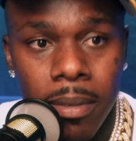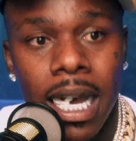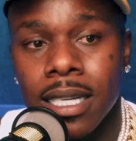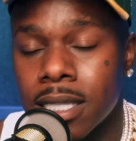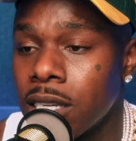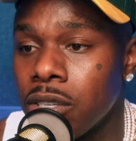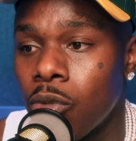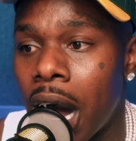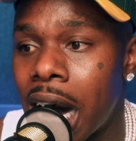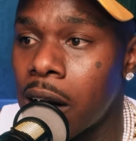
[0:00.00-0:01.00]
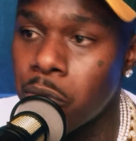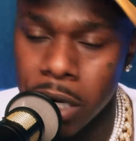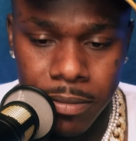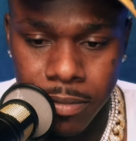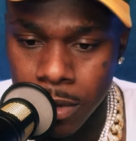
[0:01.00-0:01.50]
But I could tell you why I
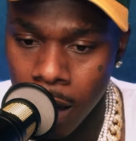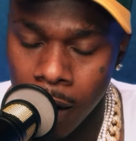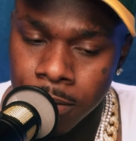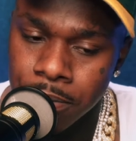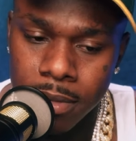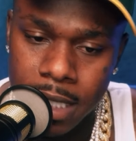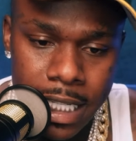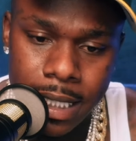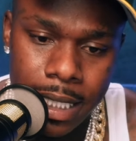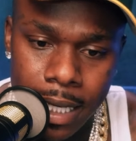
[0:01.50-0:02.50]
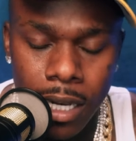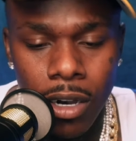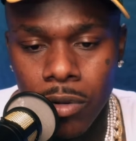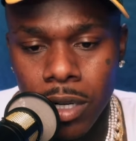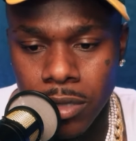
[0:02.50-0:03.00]
wouldn't diss a nigga
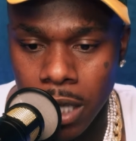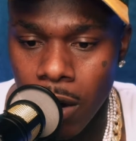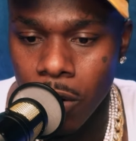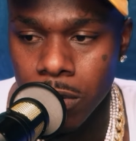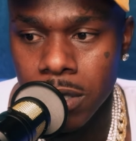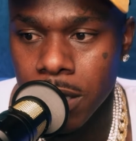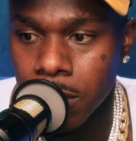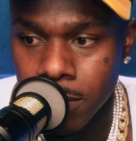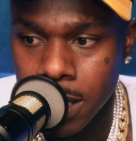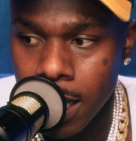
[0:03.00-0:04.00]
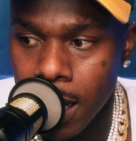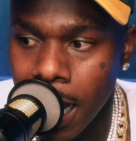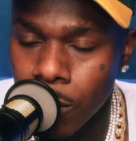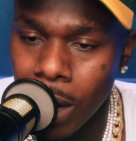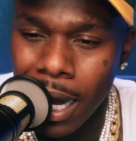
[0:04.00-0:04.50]
on no song. You get what I'm saying?
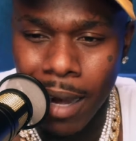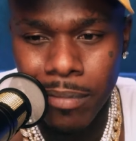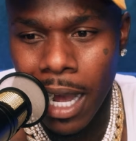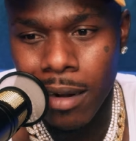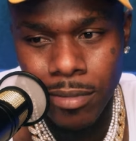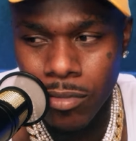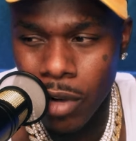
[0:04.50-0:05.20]
Like why I'm not